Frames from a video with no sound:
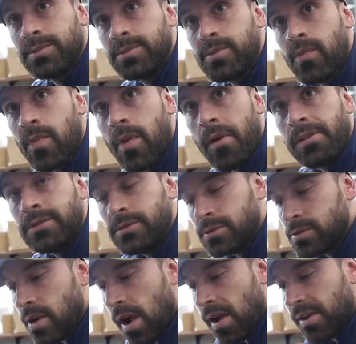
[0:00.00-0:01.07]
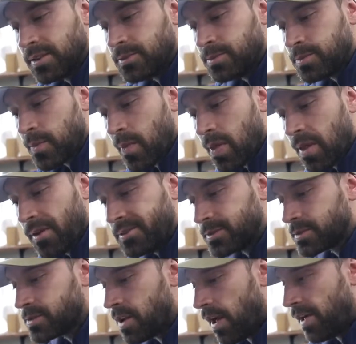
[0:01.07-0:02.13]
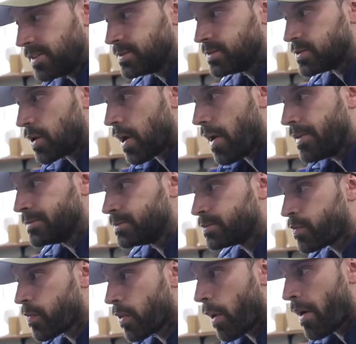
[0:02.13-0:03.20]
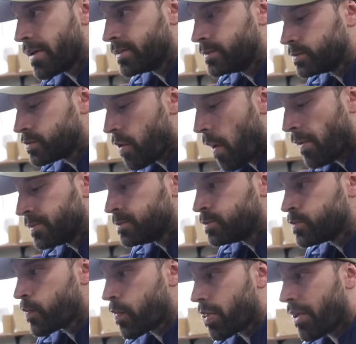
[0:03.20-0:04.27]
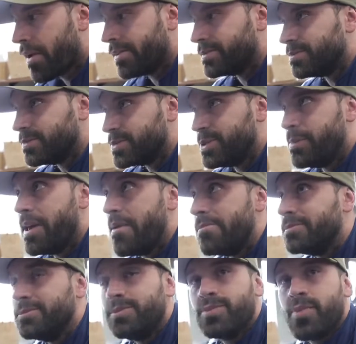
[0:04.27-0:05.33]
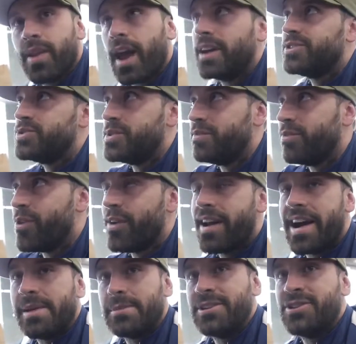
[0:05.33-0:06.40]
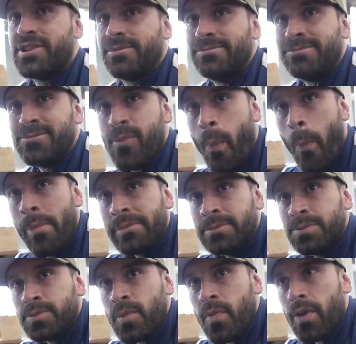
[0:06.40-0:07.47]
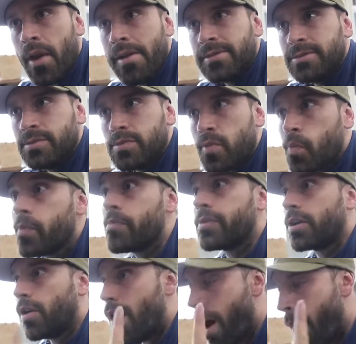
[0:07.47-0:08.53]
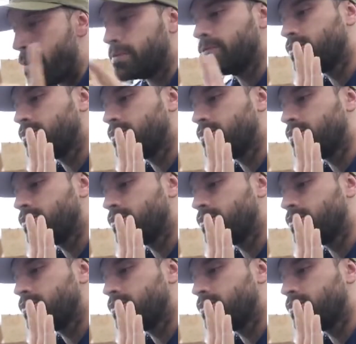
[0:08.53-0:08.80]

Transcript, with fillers: A hundred million dollars, Huh? Okay. What would you do tomorrow? Hmm, what do you mean? I stream Fortnite at my gym. Yeah? Mm. Oh.